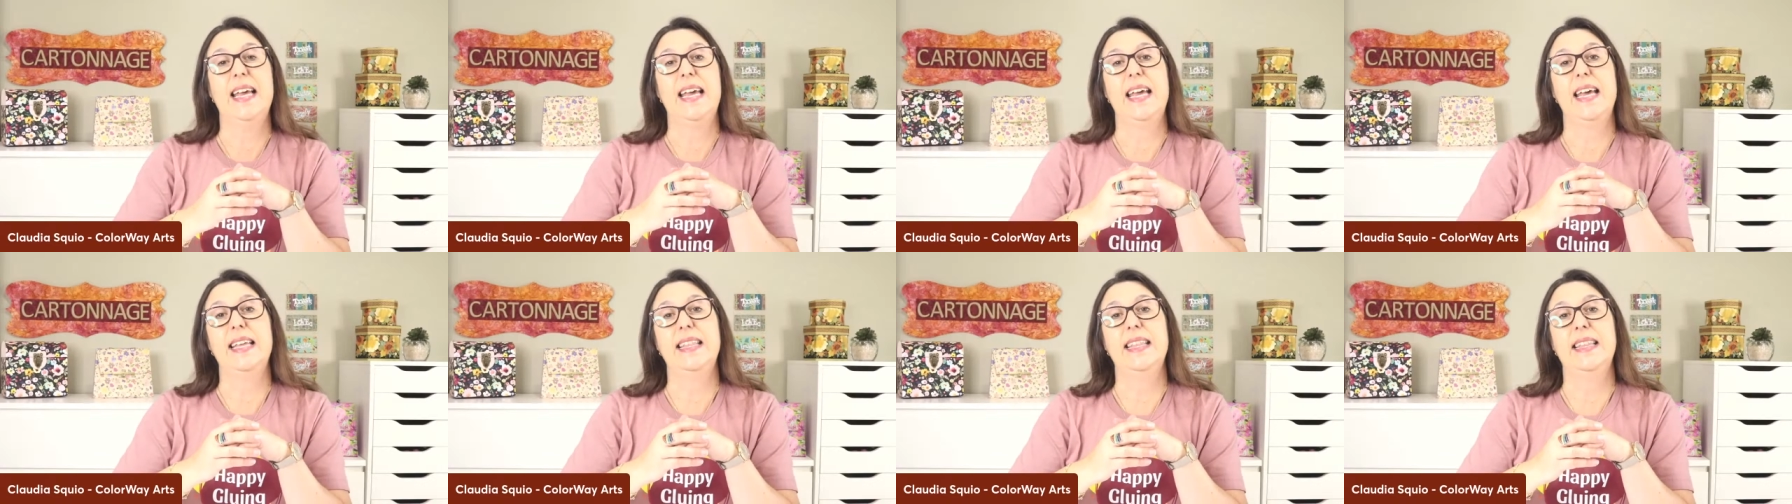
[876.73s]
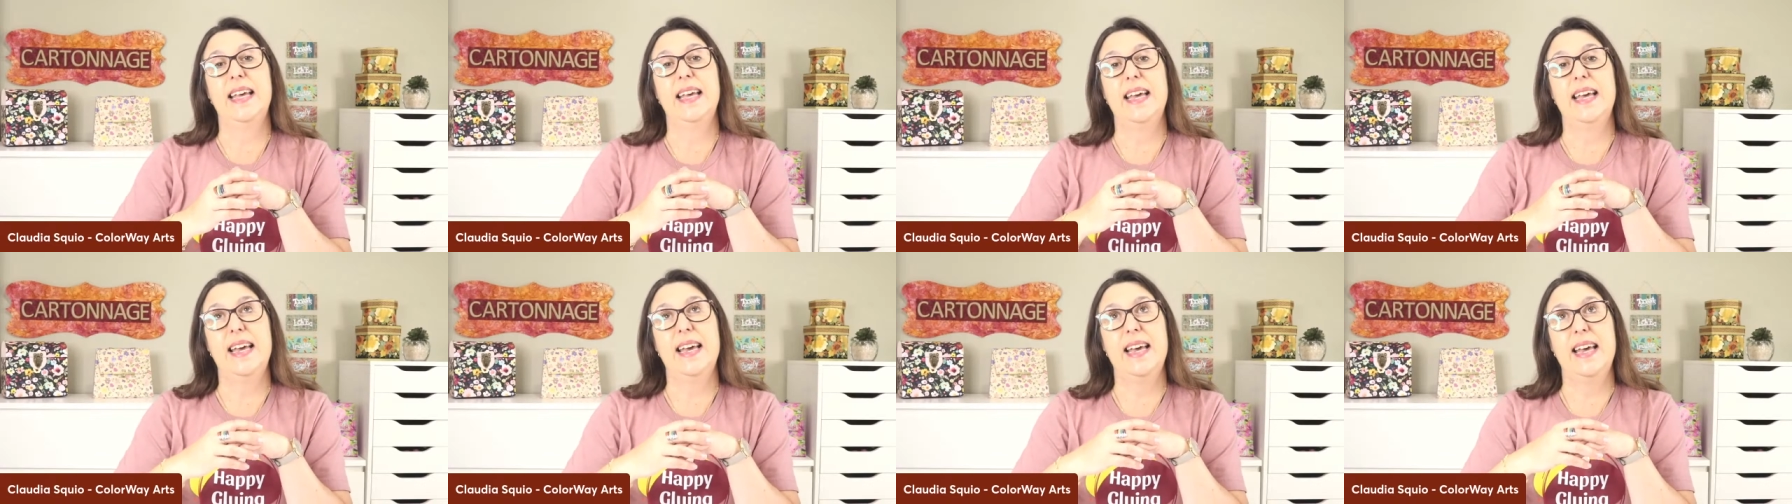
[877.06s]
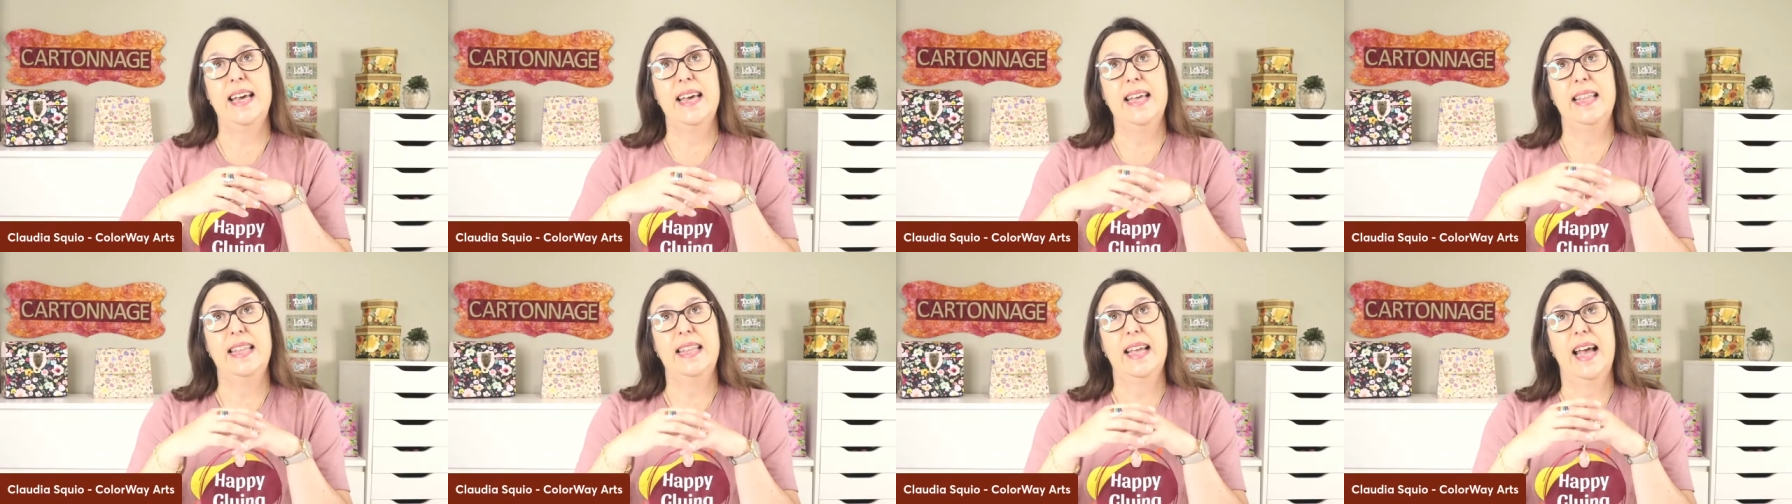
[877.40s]
and
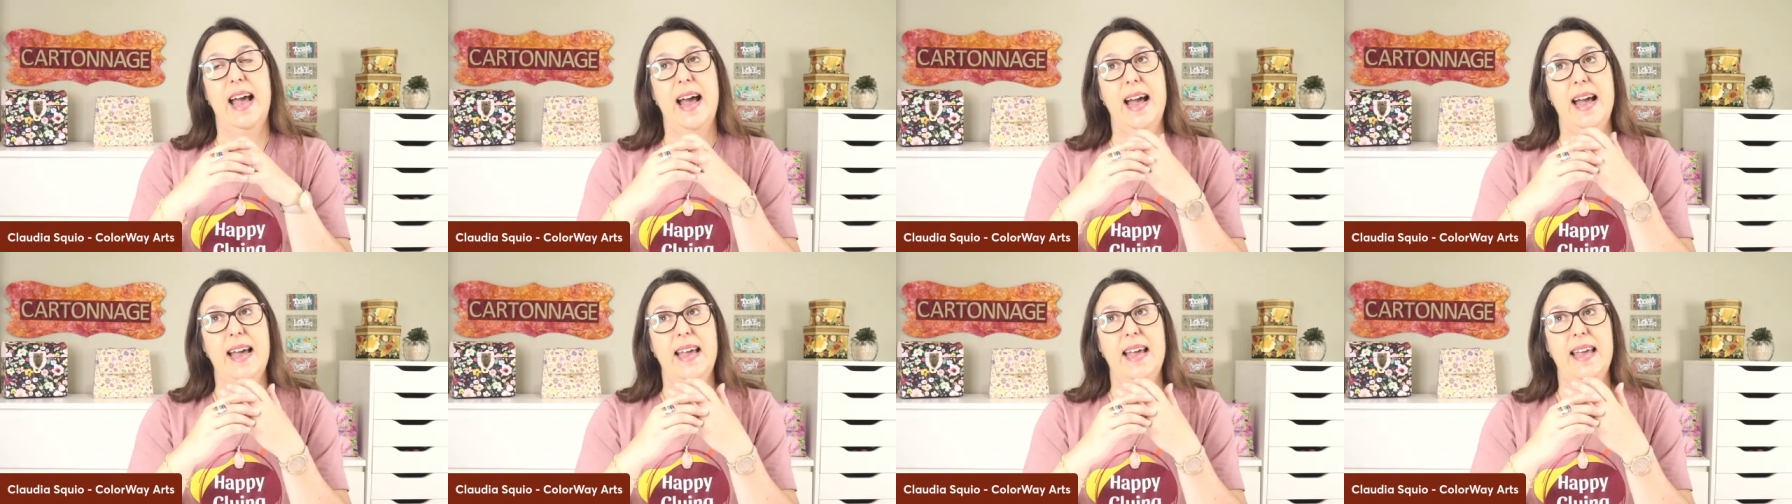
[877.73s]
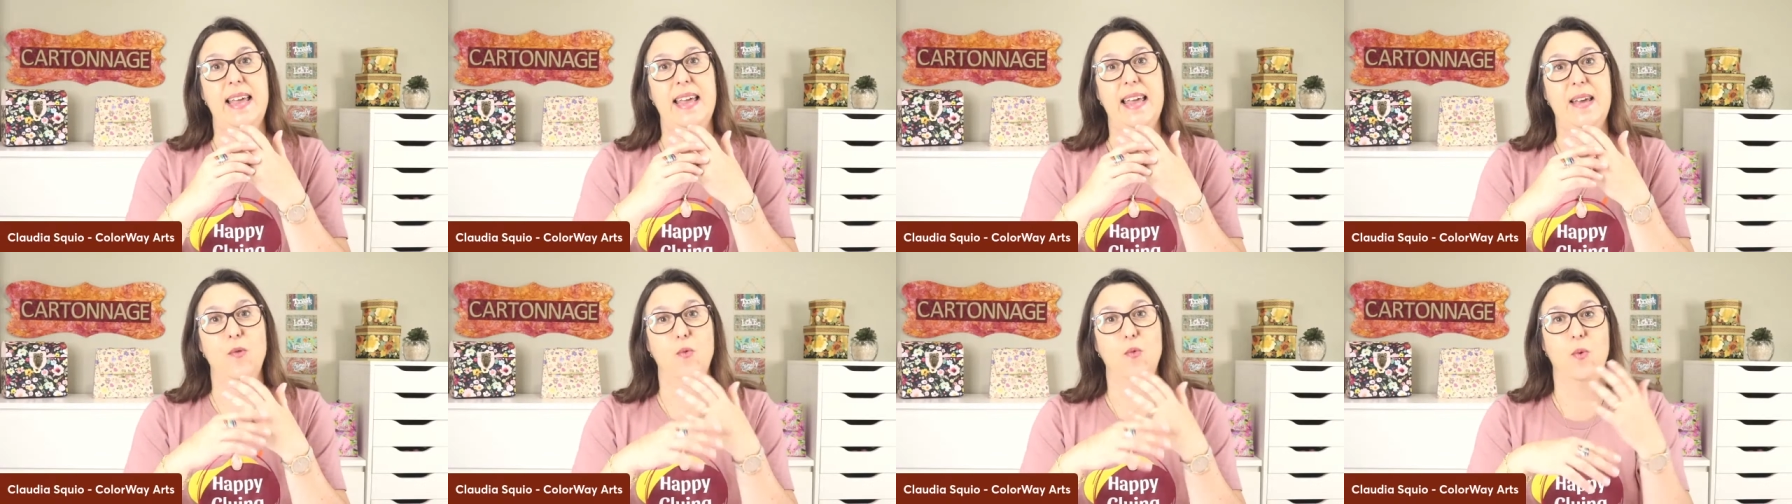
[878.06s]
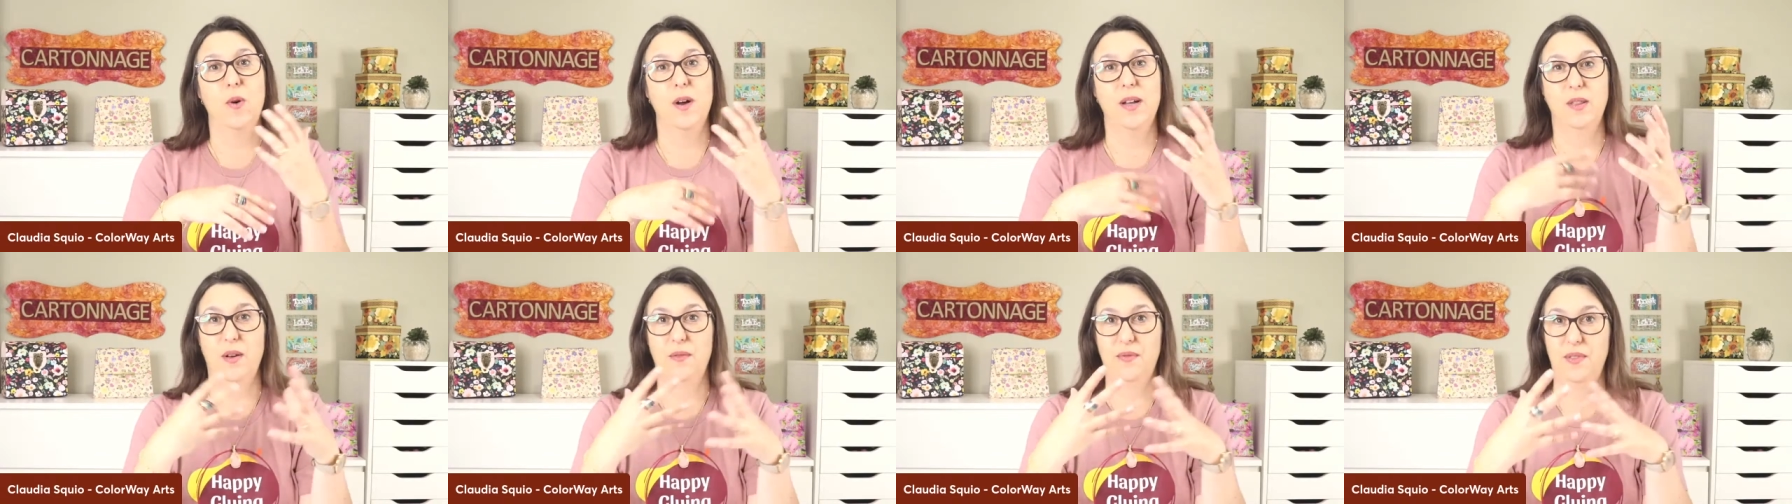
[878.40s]
then I
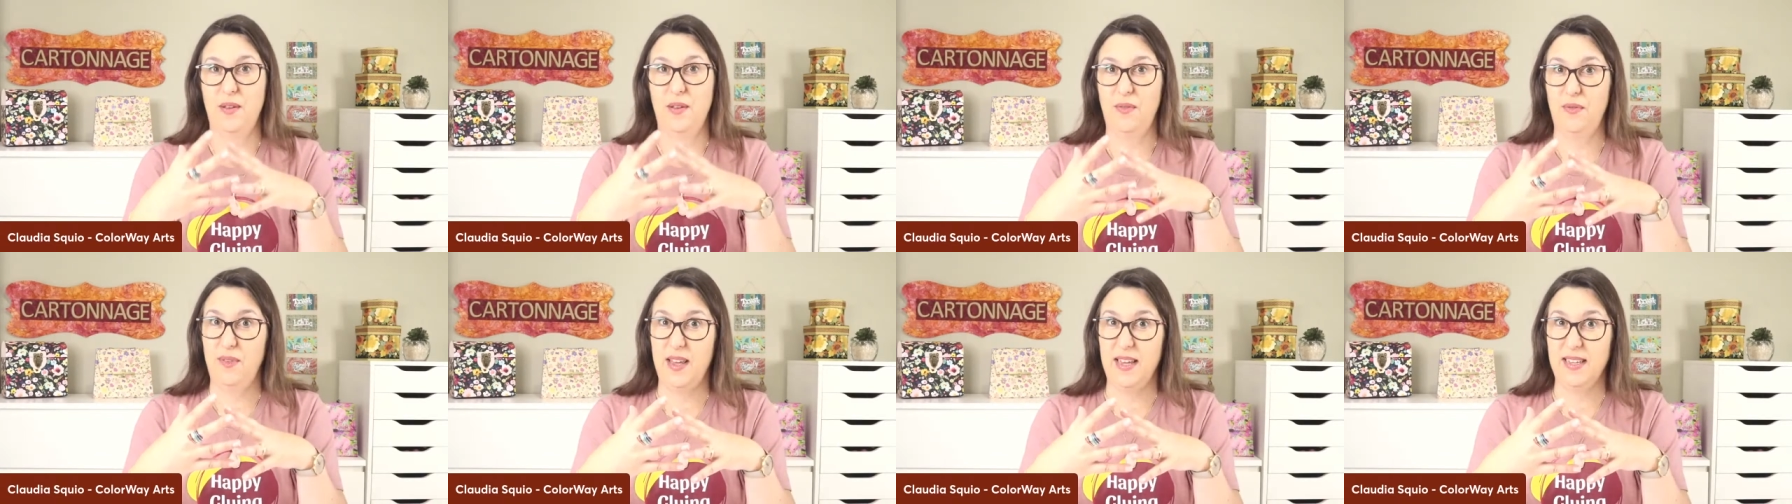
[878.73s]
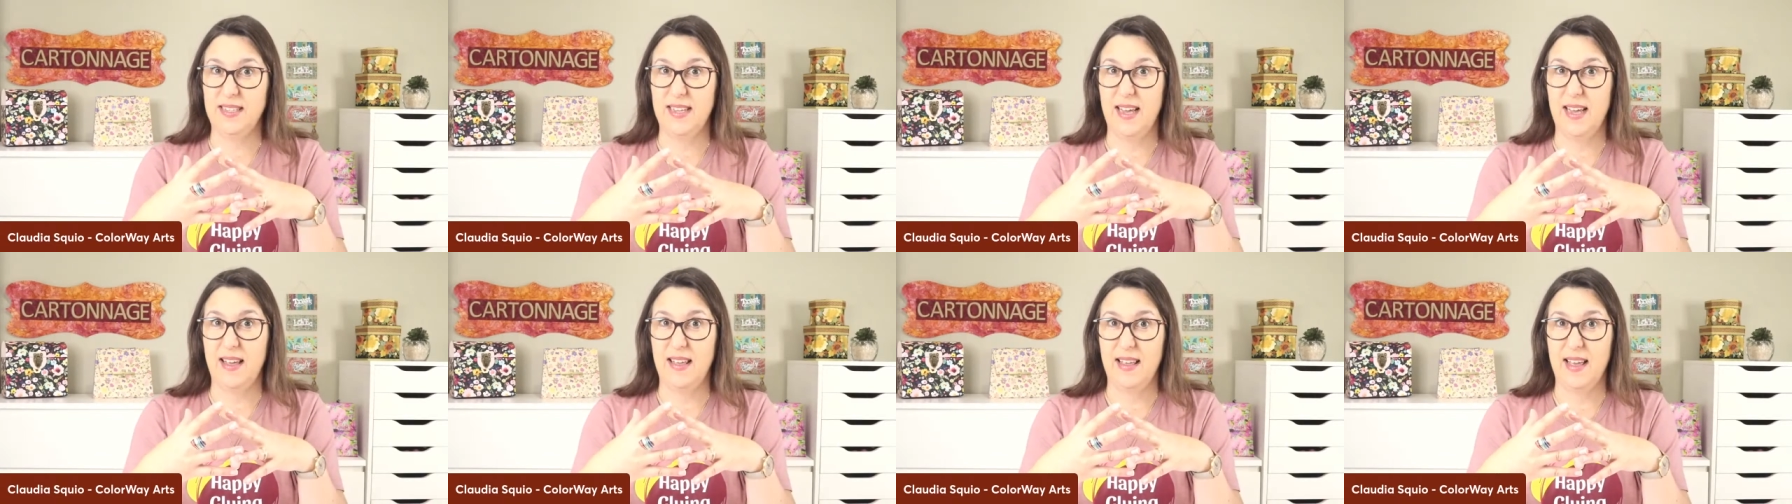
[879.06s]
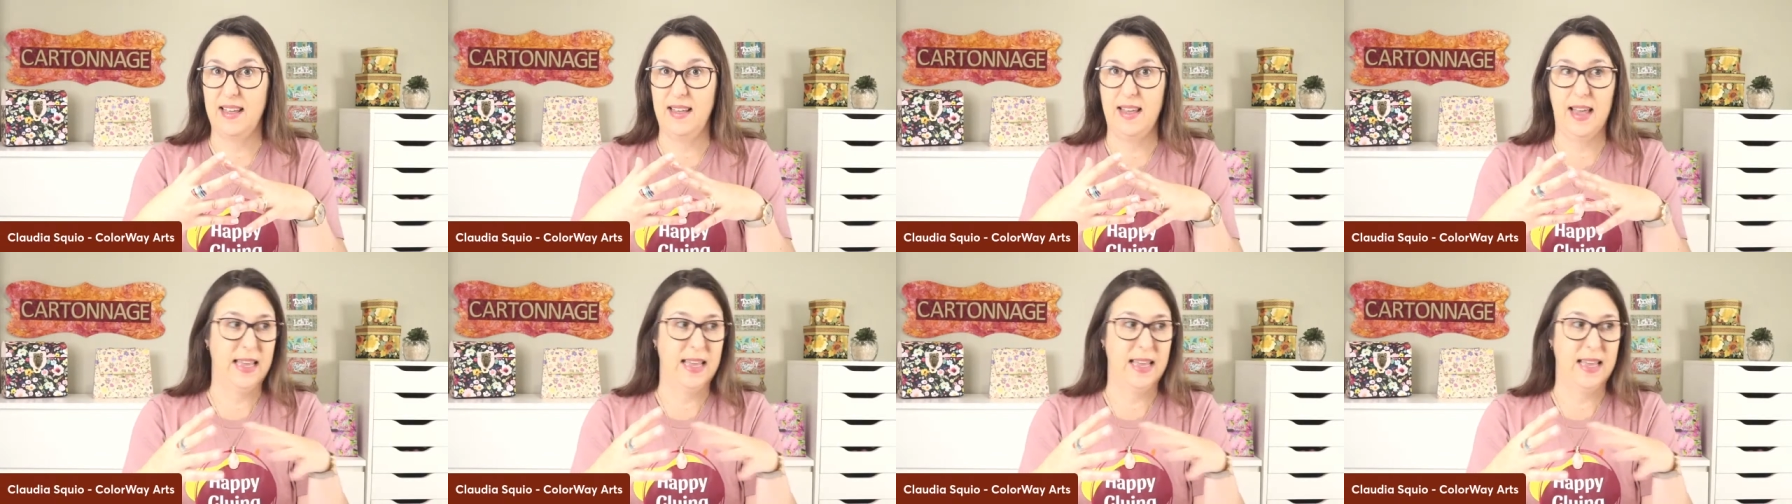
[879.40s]
one of the things I